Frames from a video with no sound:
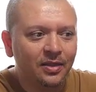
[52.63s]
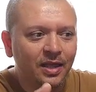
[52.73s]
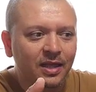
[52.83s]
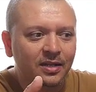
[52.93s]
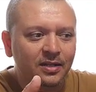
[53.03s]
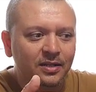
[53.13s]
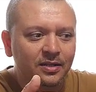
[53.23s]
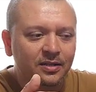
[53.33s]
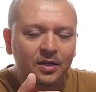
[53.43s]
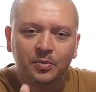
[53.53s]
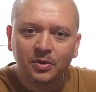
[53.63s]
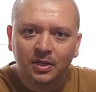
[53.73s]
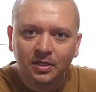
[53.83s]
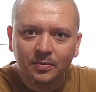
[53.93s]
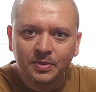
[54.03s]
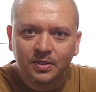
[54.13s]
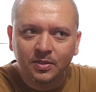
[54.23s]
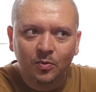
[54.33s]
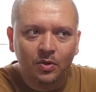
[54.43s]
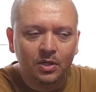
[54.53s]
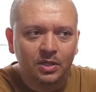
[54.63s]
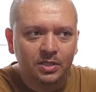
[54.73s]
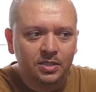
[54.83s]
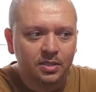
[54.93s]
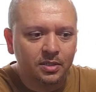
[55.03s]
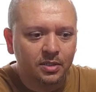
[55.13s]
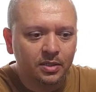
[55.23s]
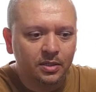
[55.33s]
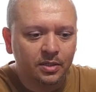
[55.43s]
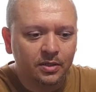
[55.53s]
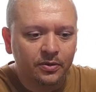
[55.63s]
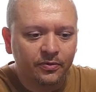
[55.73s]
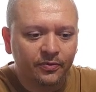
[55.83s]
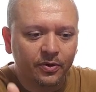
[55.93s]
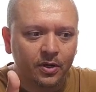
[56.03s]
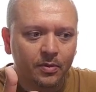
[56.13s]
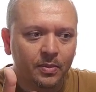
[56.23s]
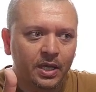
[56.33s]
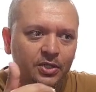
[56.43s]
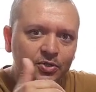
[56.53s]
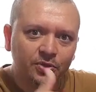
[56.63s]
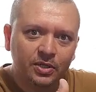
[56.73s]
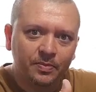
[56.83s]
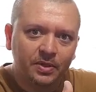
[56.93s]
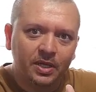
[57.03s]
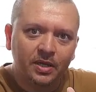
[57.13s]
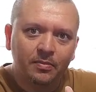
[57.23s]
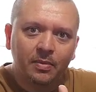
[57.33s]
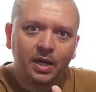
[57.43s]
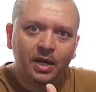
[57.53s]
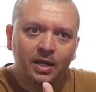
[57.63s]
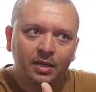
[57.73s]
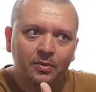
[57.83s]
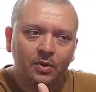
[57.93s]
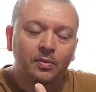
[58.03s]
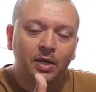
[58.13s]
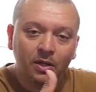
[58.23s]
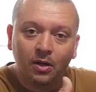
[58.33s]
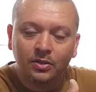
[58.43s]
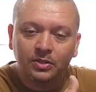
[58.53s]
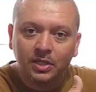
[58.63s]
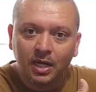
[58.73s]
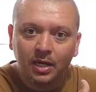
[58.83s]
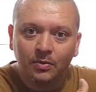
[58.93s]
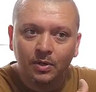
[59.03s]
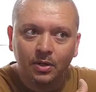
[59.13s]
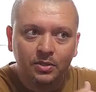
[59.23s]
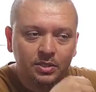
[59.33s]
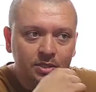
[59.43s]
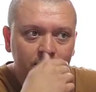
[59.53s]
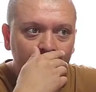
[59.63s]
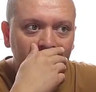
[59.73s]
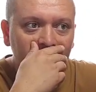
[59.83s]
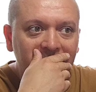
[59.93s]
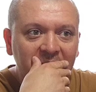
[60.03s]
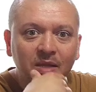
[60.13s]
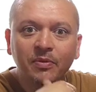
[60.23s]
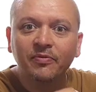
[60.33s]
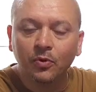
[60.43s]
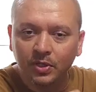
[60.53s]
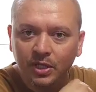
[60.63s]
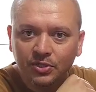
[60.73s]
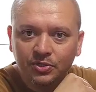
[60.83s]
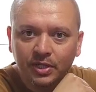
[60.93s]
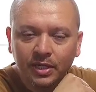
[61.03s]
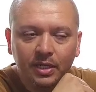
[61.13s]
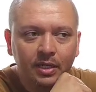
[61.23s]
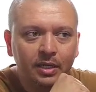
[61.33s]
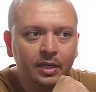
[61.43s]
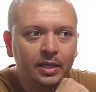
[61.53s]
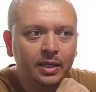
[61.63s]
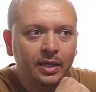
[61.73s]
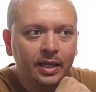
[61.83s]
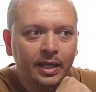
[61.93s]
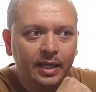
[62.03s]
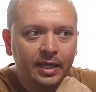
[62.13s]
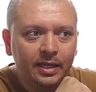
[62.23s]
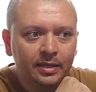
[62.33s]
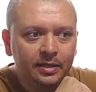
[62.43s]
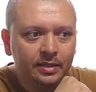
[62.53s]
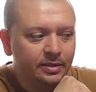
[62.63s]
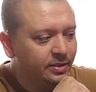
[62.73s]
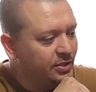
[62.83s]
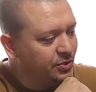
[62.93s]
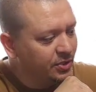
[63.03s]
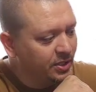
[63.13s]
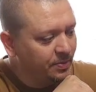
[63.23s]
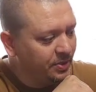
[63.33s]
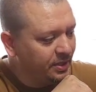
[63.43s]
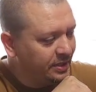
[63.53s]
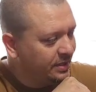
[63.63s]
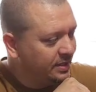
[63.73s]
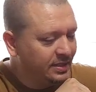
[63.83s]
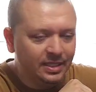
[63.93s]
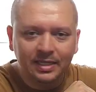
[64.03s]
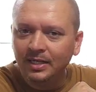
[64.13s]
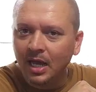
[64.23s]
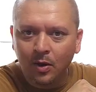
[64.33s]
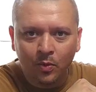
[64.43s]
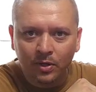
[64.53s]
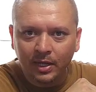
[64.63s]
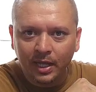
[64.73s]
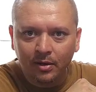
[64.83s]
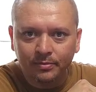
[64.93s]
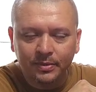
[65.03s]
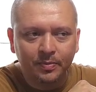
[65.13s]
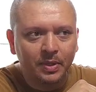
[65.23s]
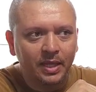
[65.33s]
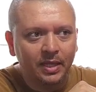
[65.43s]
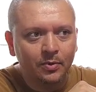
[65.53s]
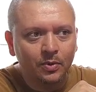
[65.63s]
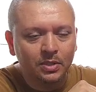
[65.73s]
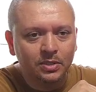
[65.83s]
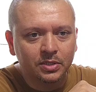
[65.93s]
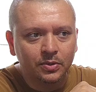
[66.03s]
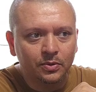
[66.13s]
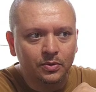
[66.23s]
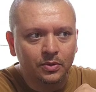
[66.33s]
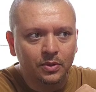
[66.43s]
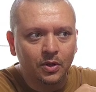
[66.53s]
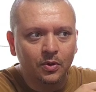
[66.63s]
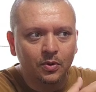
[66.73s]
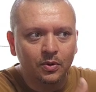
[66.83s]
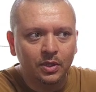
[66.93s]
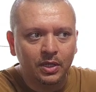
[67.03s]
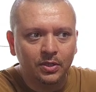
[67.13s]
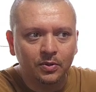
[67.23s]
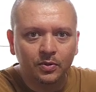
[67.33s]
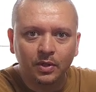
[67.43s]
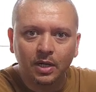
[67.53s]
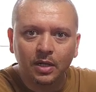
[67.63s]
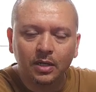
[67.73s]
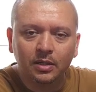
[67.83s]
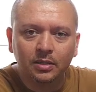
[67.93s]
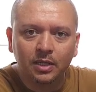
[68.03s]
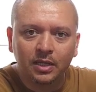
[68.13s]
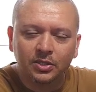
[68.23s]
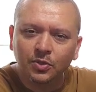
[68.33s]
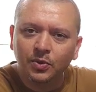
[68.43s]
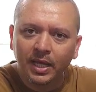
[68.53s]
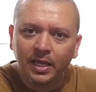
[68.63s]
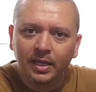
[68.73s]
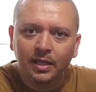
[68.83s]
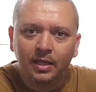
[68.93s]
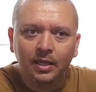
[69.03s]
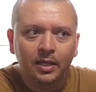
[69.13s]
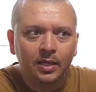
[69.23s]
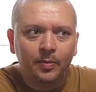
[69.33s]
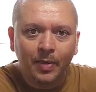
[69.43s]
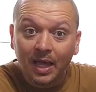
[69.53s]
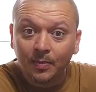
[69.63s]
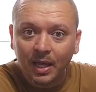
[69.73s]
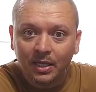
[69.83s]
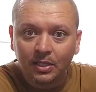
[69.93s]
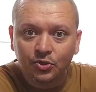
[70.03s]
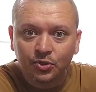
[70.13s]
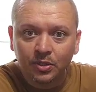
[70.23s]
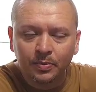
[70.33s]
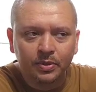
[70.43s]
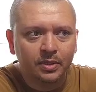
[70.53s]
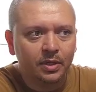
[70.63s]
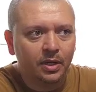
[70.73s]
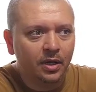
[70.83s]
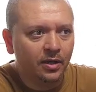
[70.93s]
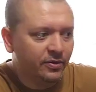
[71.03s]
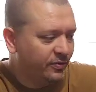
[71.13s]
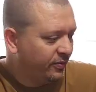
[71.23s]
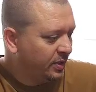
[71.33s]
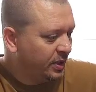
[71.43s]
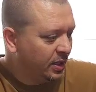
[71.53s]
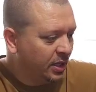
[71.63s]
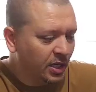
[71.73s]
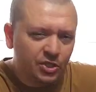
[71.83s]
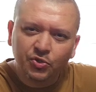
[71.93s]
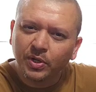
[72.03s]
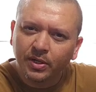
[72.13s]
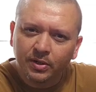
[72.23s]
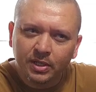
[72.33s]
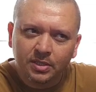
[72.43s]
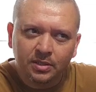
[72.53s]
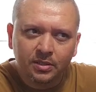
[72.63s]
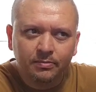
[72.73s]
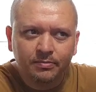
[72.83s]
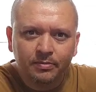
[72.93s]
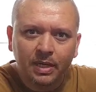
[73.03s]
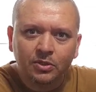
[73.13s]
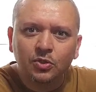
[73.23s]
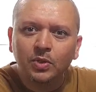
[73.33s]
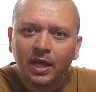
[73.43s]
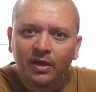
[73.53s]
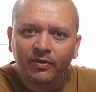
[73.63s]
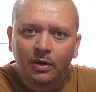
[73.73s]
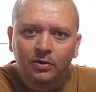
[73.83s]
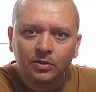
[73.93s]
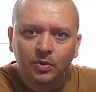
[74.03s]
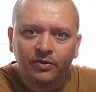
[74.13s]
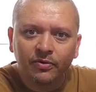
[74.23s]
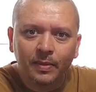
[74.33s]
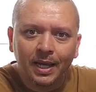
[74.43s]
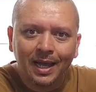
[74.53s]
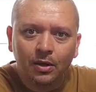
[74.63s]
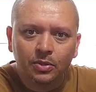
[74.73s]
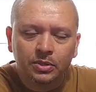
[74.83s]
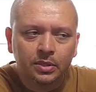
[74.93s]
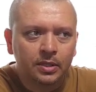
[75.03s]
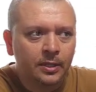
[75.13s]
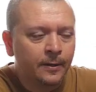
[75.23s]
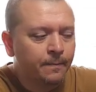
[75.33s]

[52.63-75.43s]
that couple clips was from a trip that one of my daughters and I went on just day before yesterday, and the trip did not work out. The plan was to go and do like a 2-day backpacking trip of a trail that's about 2.5 hours away from my house.